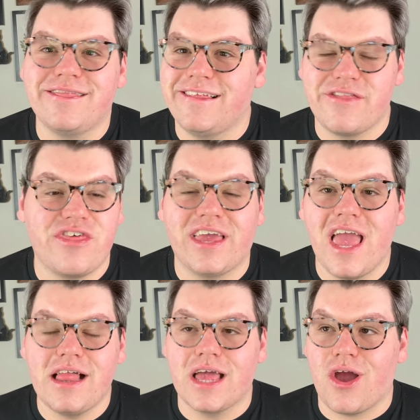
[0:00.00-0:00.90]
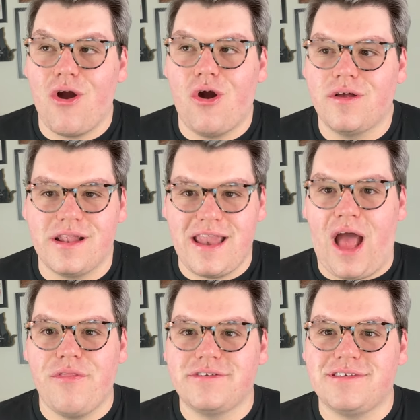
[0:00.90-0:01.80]
thinking like, oh,
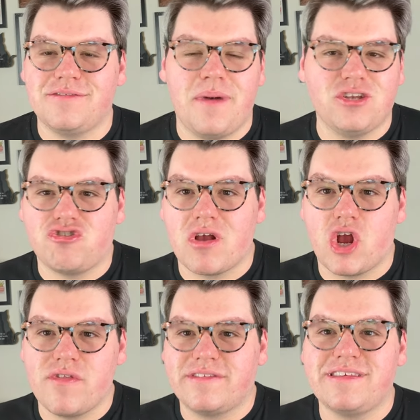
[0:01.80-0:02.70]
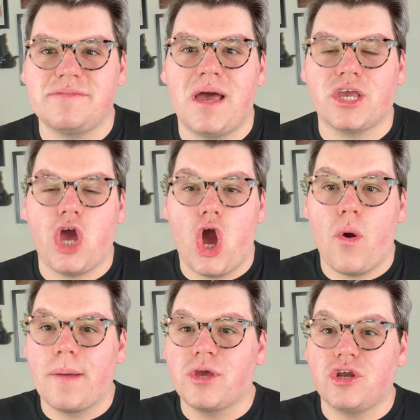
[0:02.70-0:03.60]
now this is my trigger. This is my go.
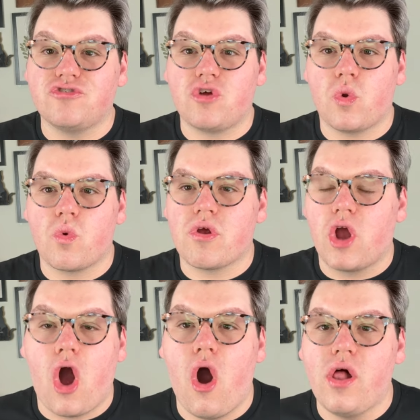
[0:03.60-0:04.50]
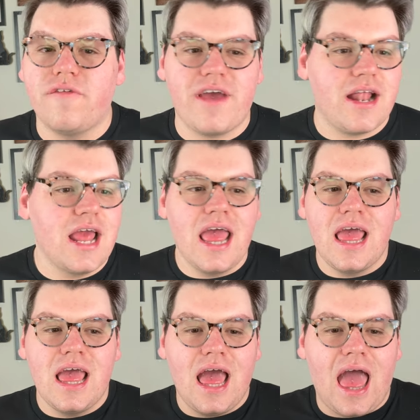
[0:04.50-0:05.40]
I'm going to start ordering all of it.
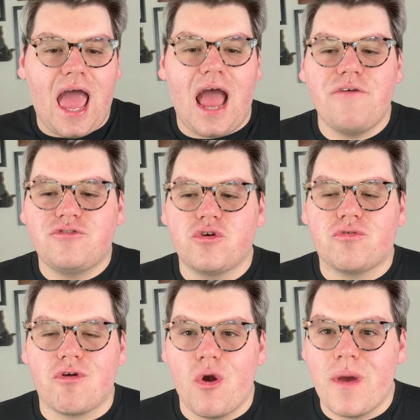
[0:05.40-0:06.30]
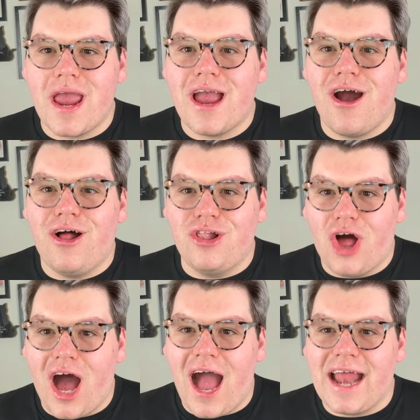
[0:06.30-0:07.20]
After growing a
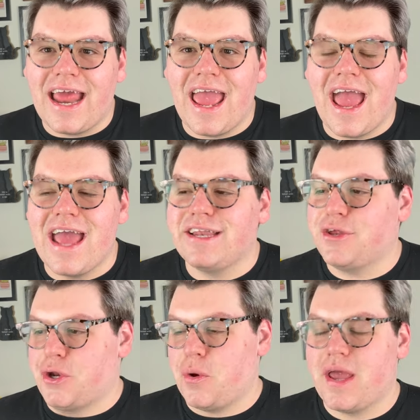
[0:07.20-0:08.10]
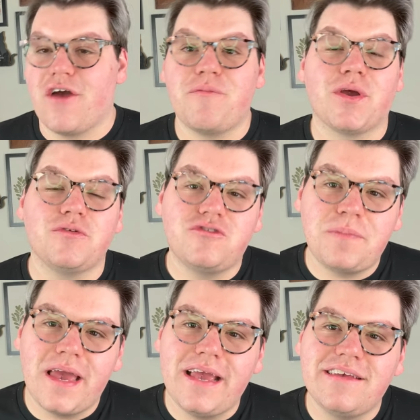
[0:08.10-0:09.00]
lot and, you know, I have my own
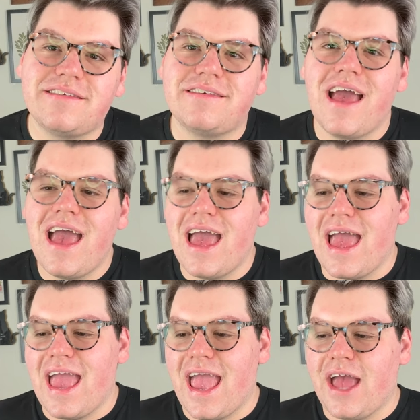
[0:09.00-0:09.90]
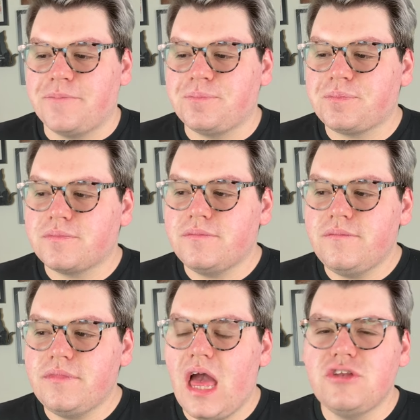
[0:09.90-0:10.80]
space and
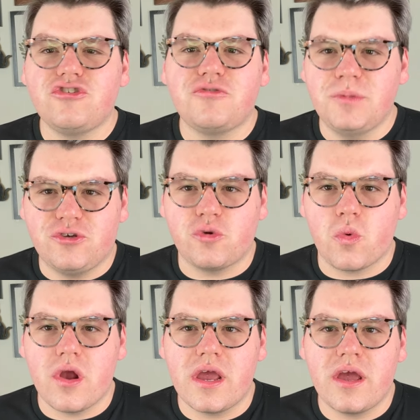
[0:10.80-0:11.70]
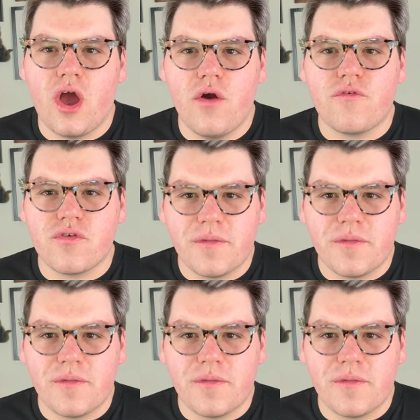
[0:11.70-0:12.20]
just maturing over the